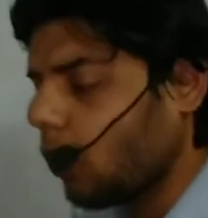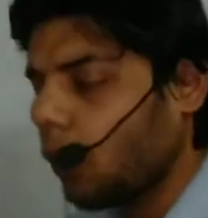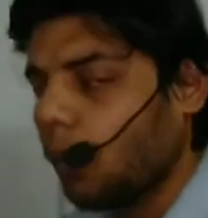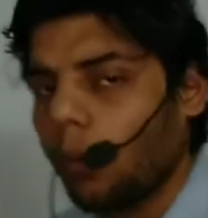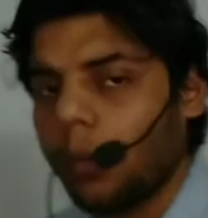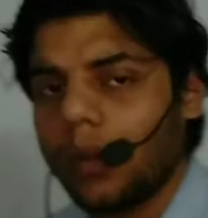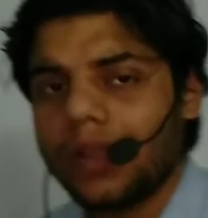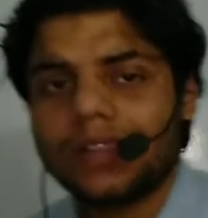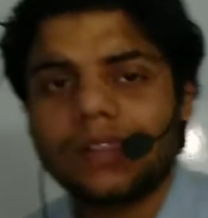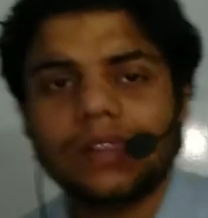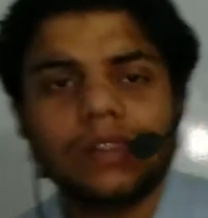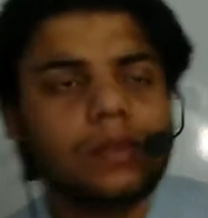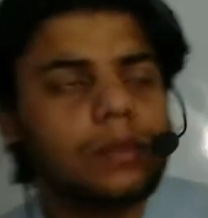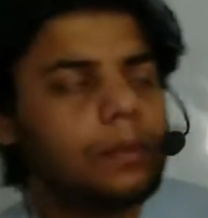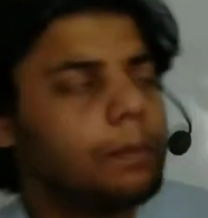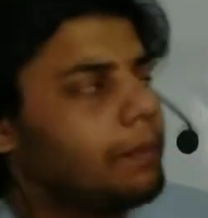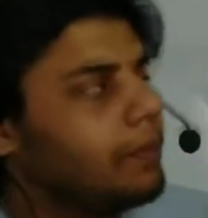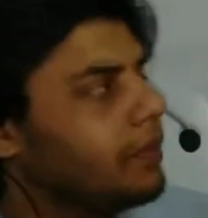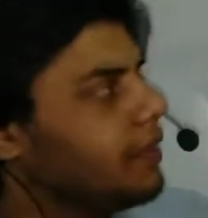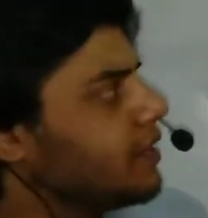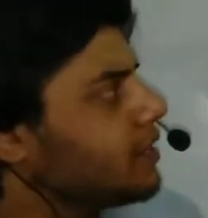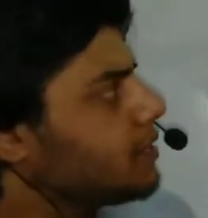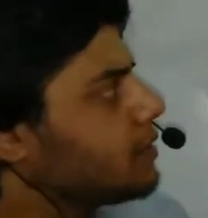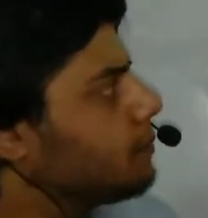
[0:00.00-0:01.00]
with
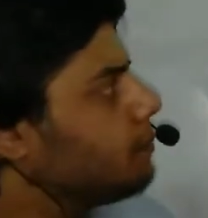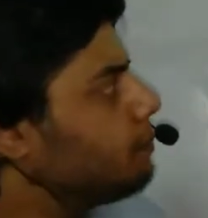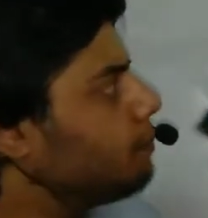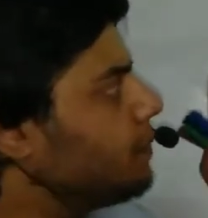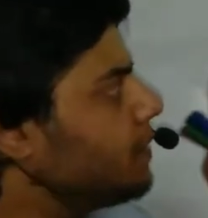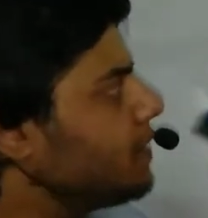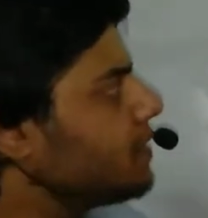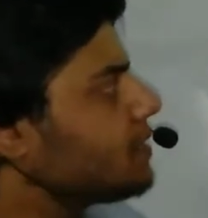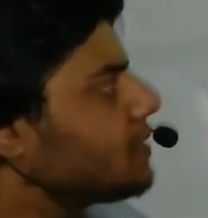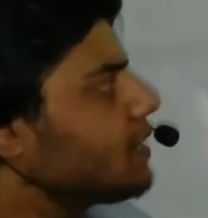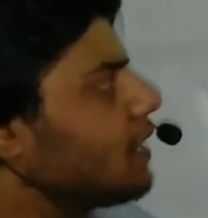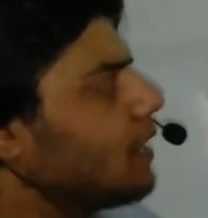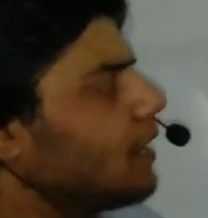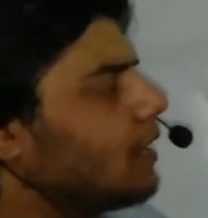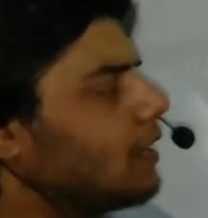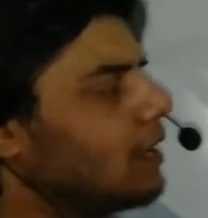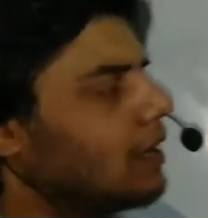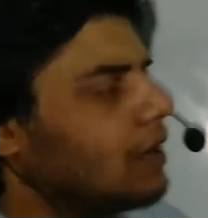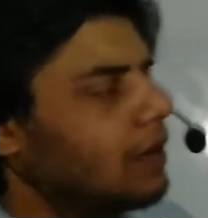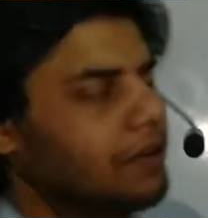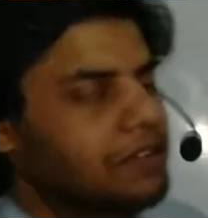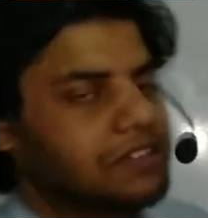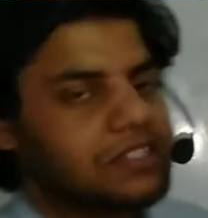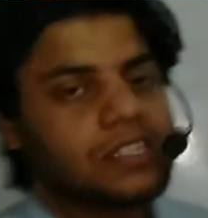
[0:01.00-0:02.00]
this B cell
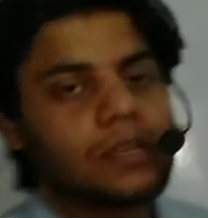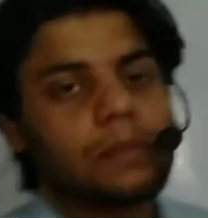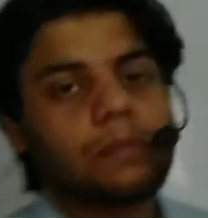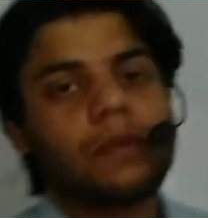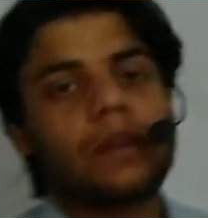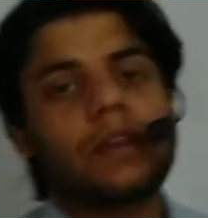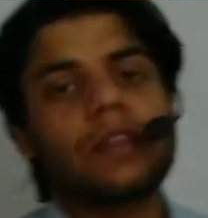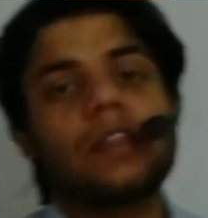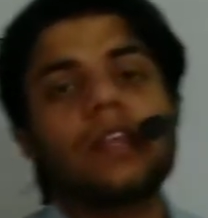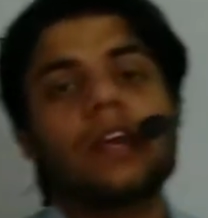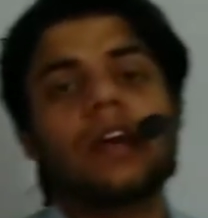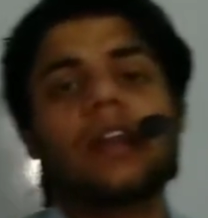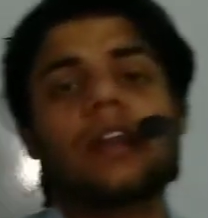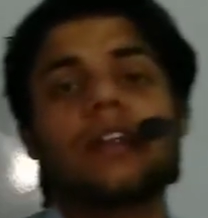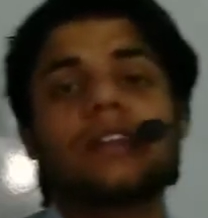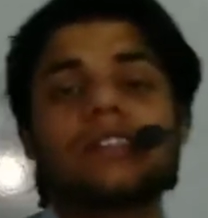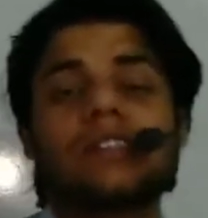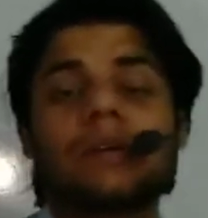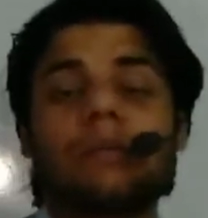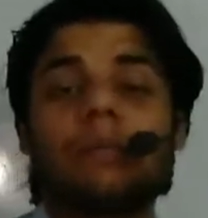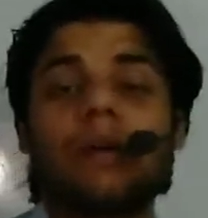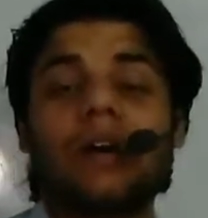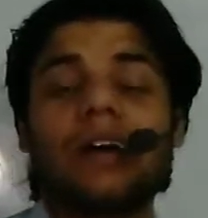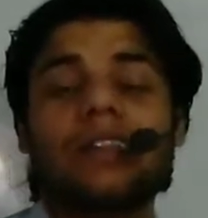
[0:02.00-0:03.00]
receptor, there are
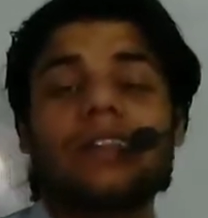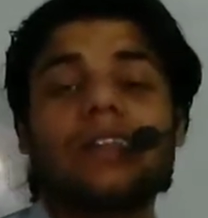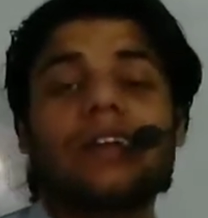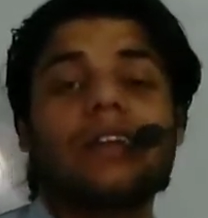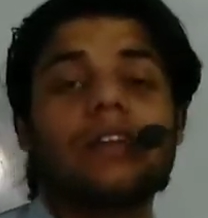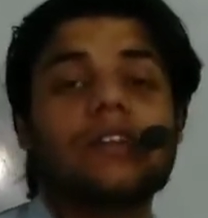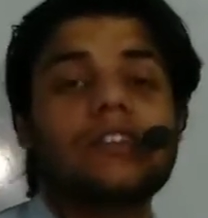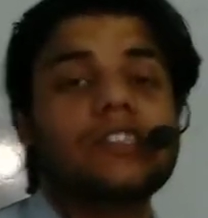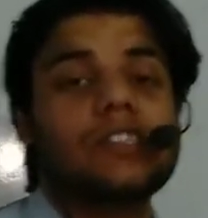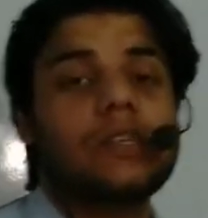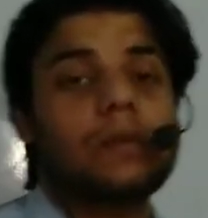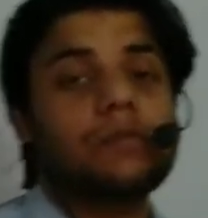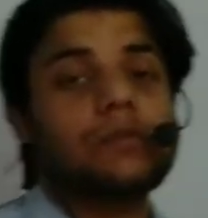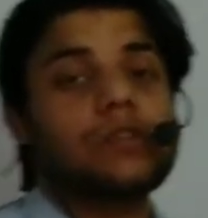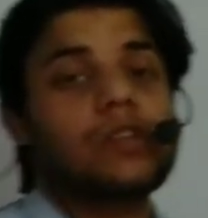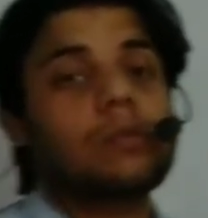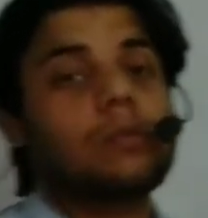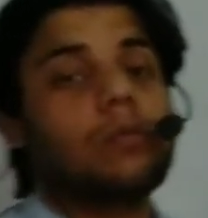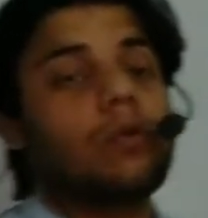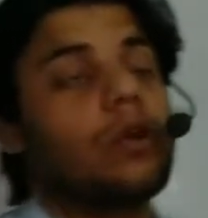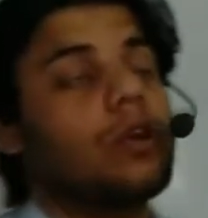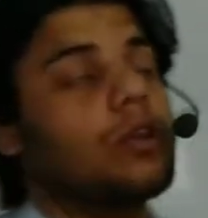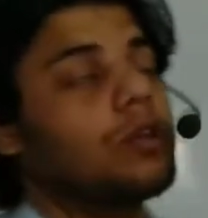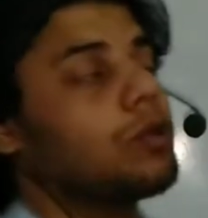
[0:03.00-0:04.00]
some other receptor
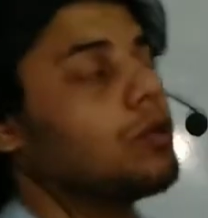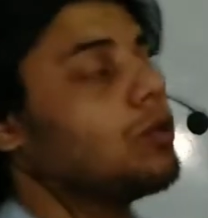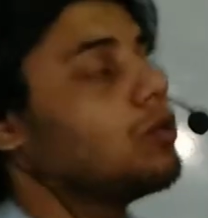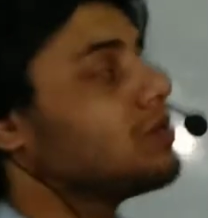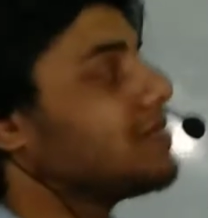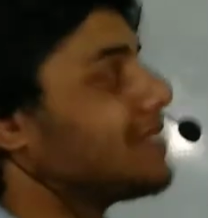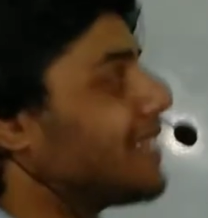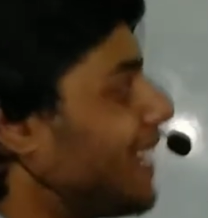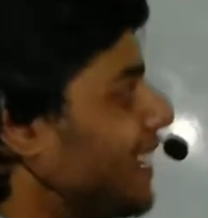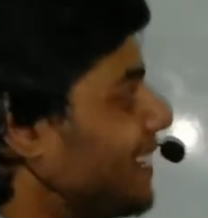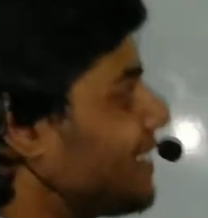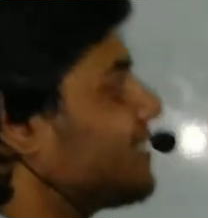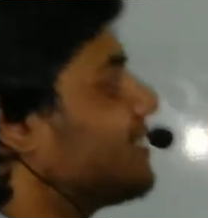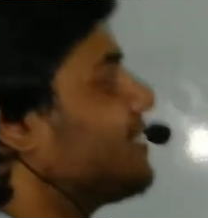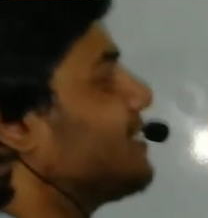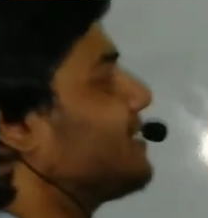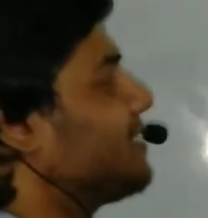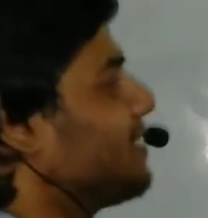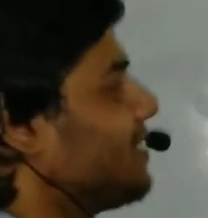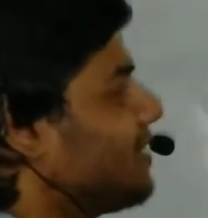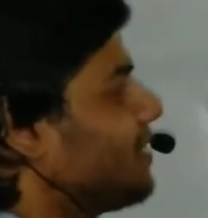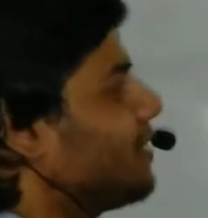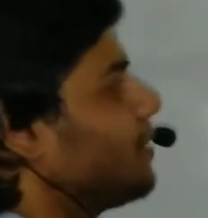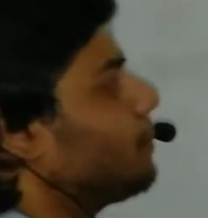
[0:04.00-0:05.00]
molecules,
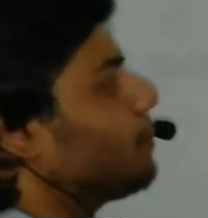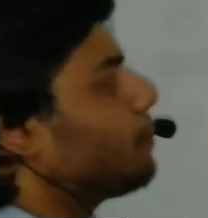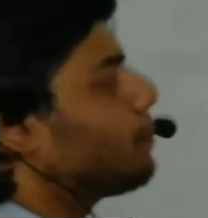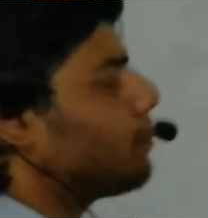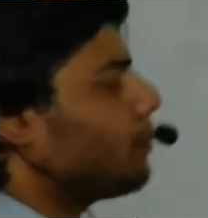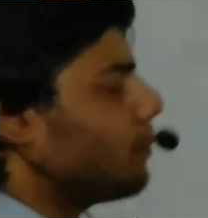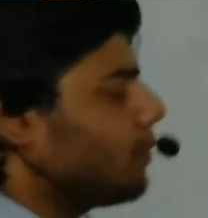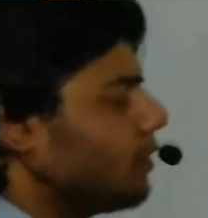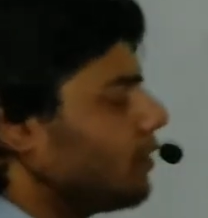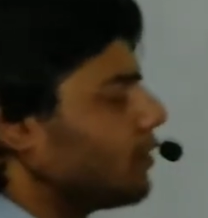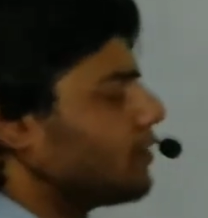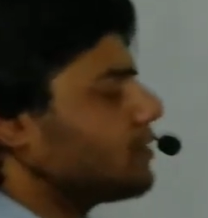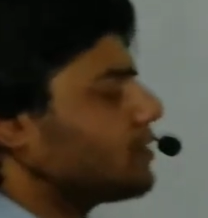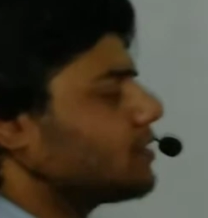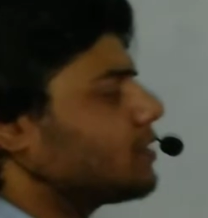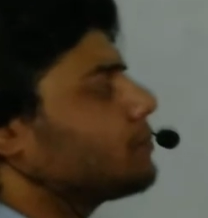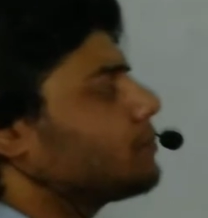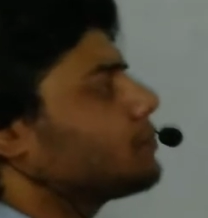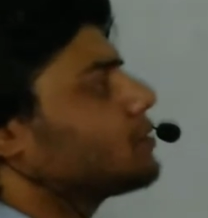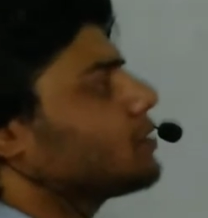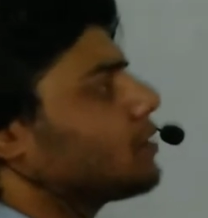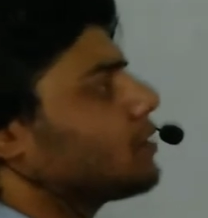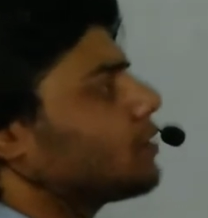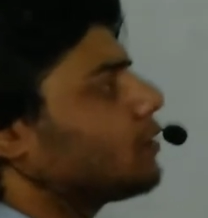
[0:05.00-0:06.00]
accessory
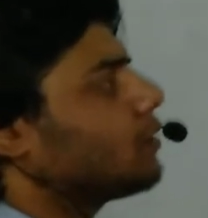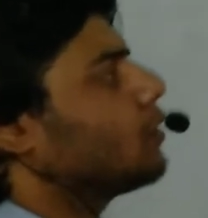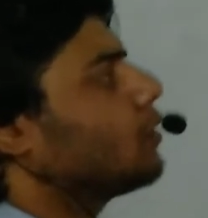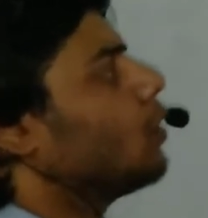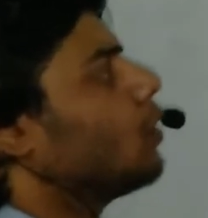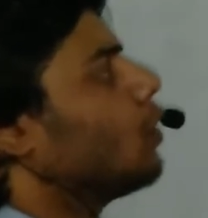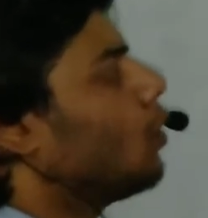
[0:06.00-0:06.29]
receptor,